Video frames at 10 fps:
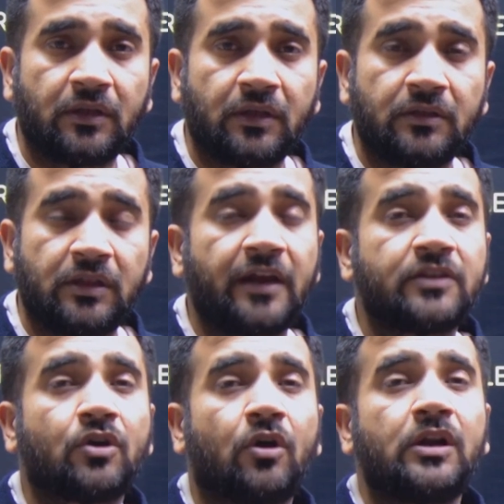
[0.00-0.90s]
That is
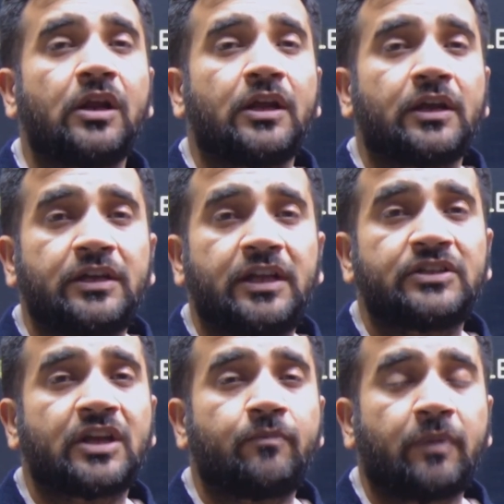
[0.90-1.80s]
all
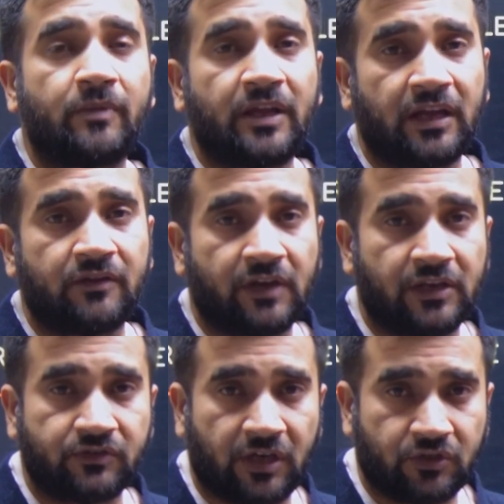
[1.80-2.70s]
digital public
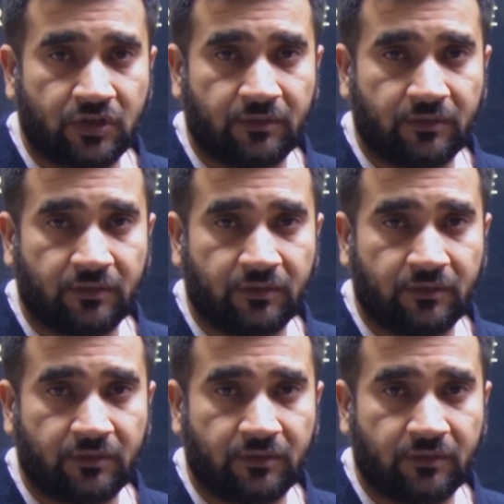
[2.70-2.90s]
infrastructure.